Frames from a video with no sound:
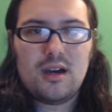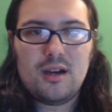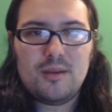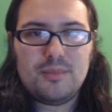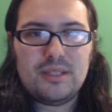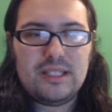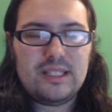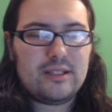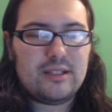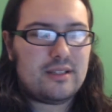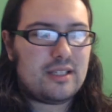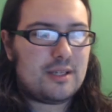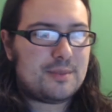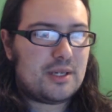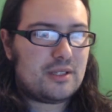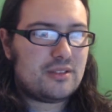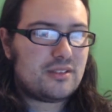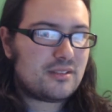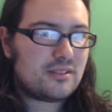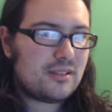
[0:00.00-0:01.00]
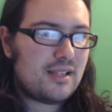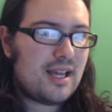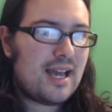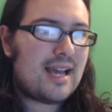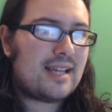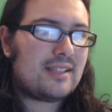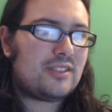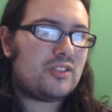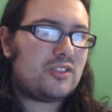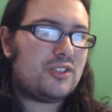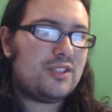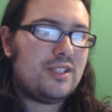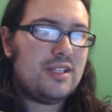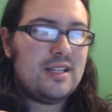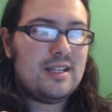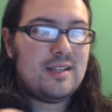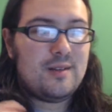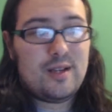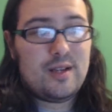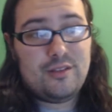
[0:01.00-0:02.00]
me hearing about this last,
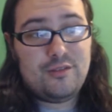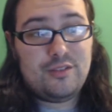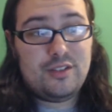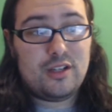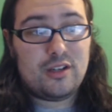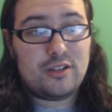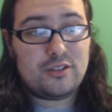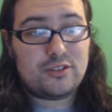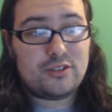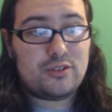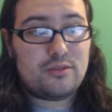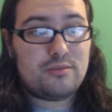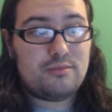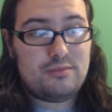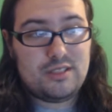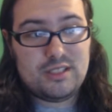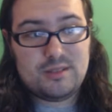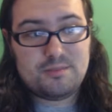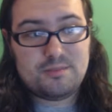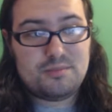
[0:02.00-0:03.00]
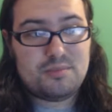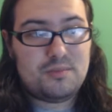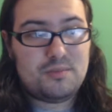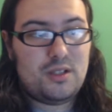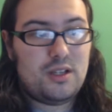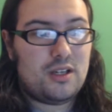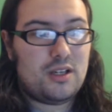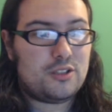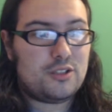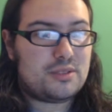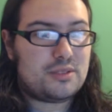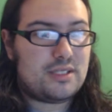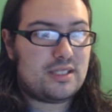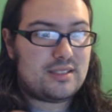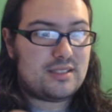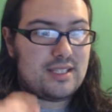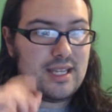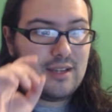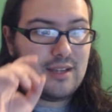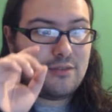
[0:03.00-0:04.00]
and VR is,
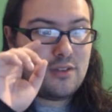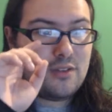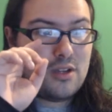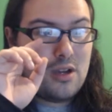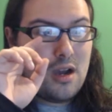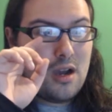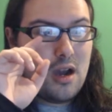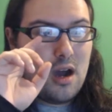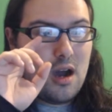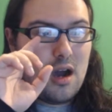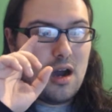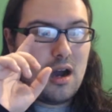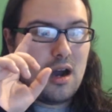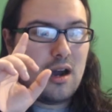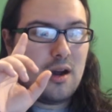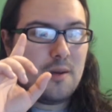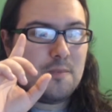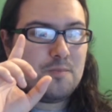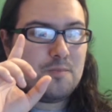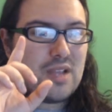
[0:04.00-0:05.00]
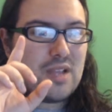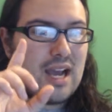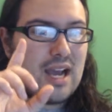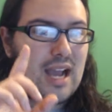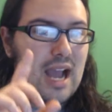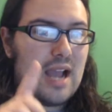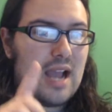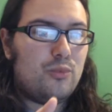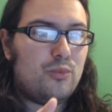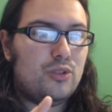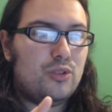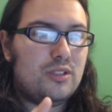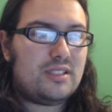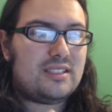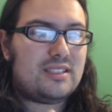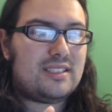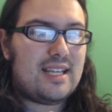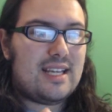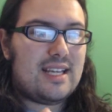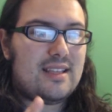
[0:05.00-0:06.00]
100% safe, I would
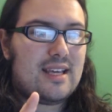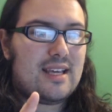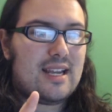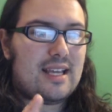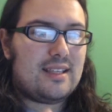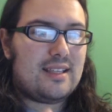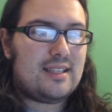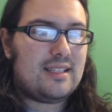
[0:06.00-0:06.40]
say that I